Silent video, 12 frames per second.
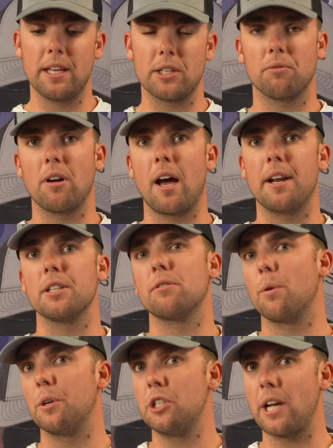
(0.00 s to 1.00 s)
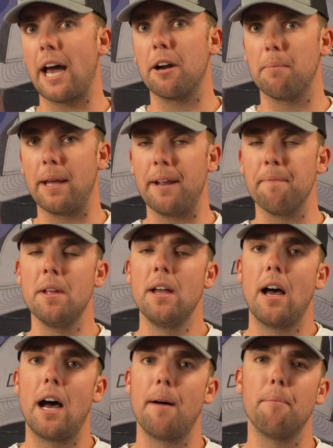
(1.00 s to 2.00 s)
with this rod is throw a chatterbait,
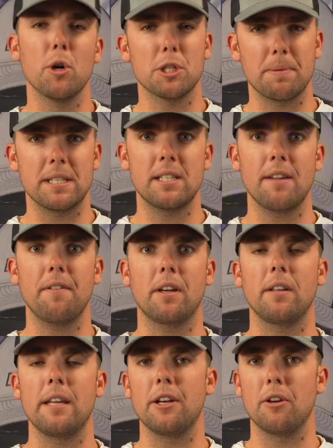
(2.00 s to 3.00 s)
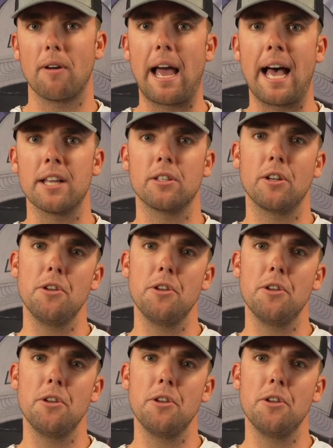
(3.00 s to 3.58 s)
more specifically in grass.